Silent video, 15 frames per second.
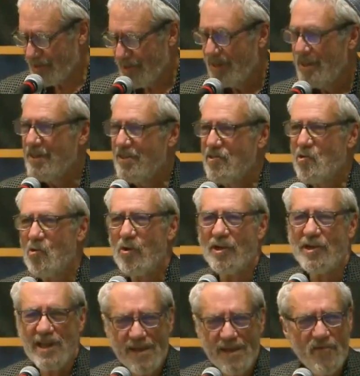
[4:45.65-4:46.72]
you will
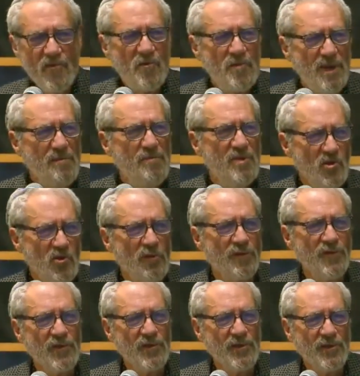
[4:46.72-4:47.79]
never be
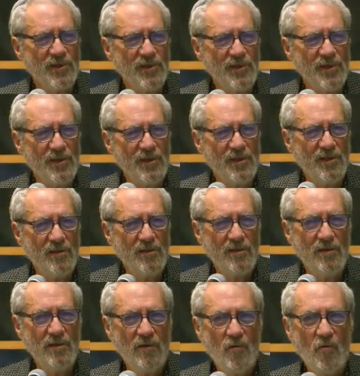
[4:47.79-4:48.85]
beautiful,
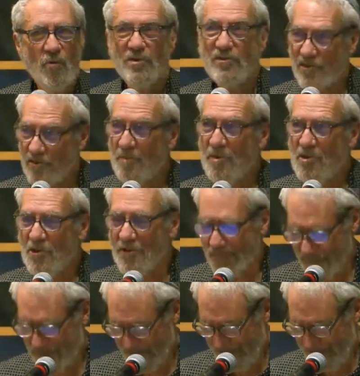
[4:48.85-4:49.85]
which is beautiful.